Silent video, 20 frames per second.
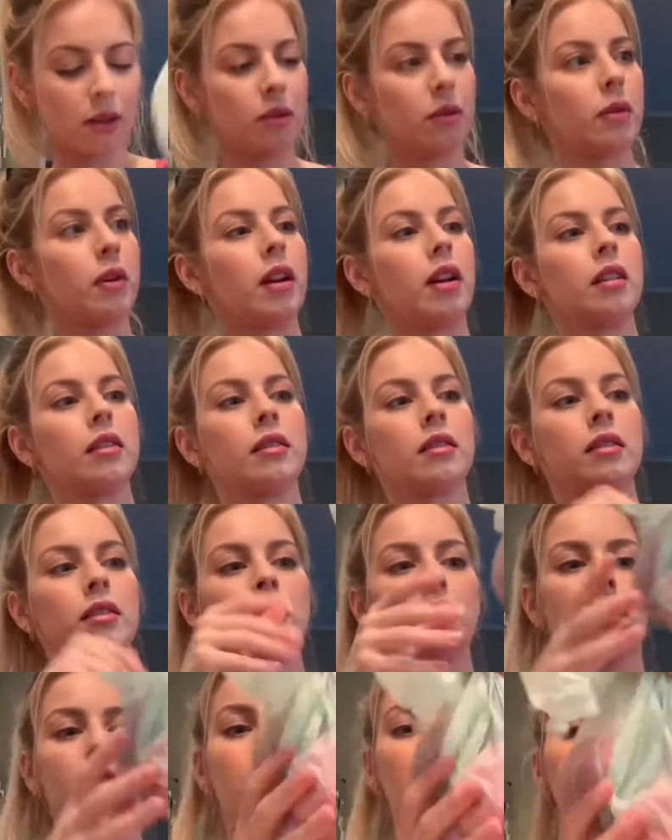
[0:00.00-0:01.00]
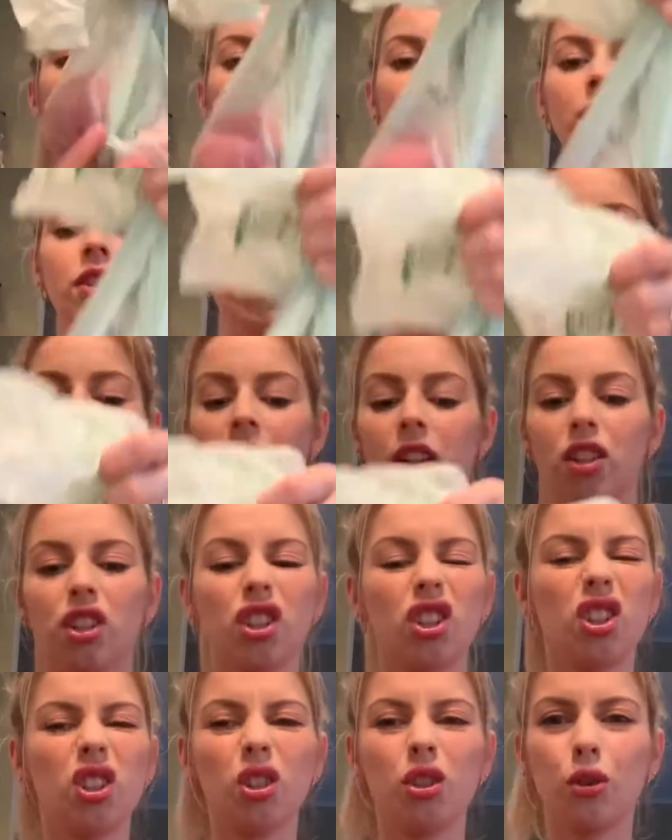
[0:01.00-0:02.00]
what else? Oh, I just got
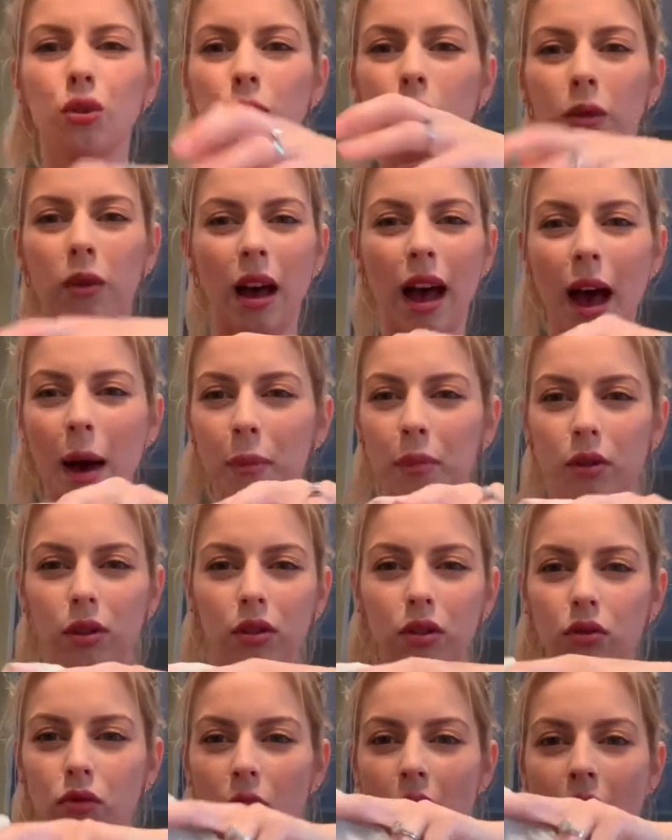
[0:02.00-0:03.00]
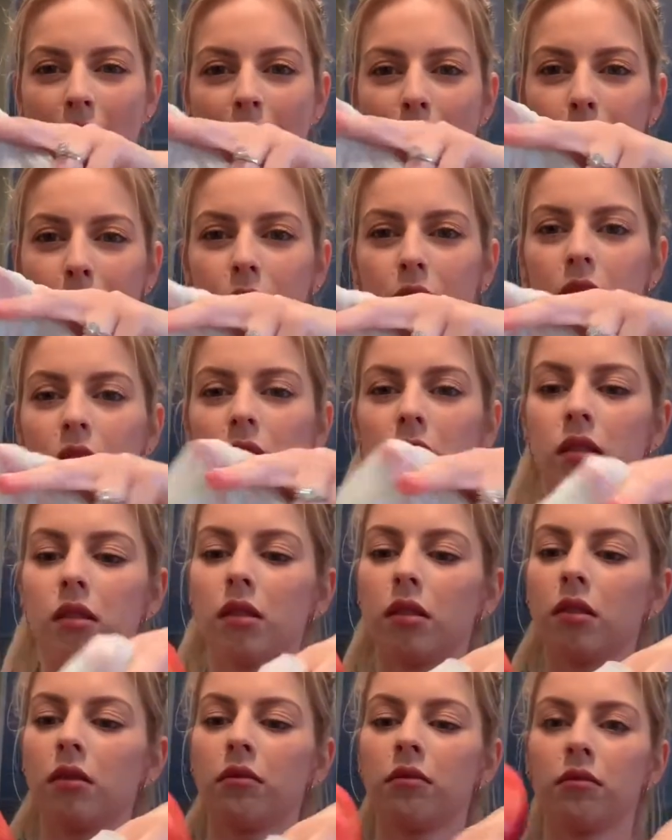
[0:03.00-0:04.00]
two apples, red apples.